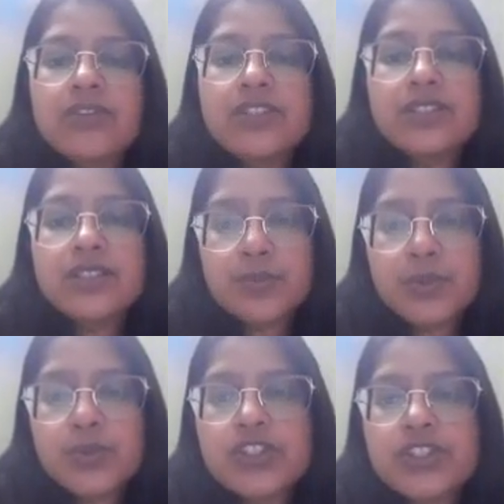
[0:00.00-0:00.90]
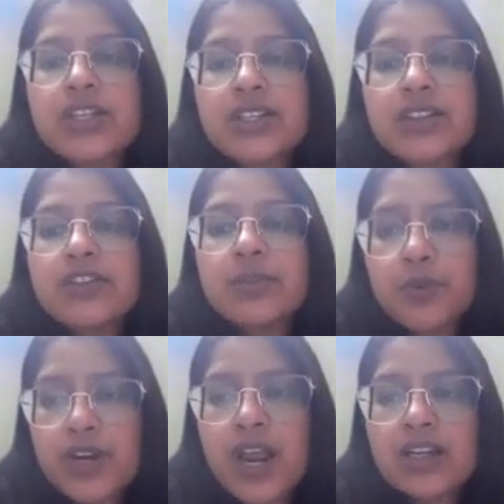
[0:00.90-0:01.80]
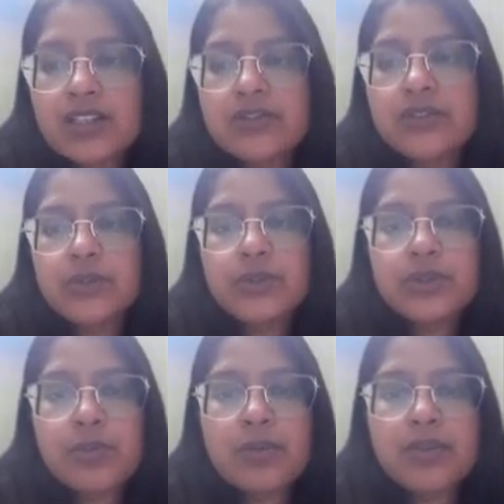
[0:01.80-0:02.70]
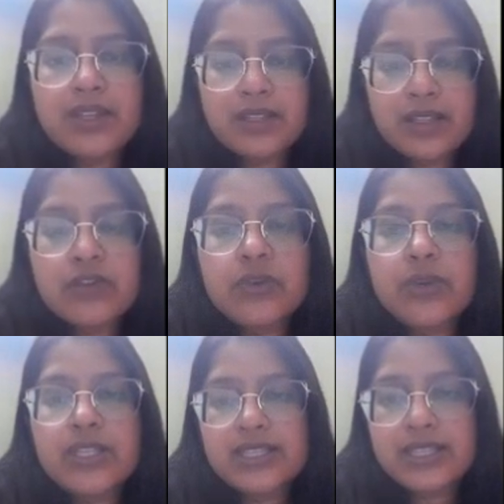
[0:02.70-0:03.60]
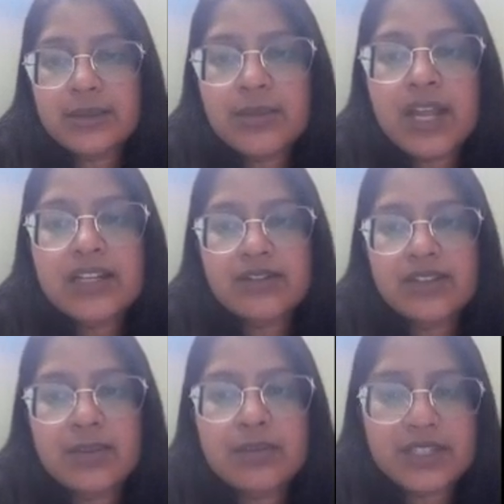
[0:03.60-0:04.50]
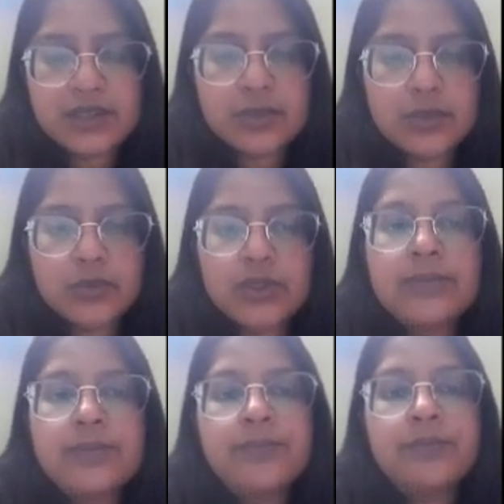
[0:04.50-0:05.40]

which is approaches that give a more active role to the public in influencing the plan development and approval.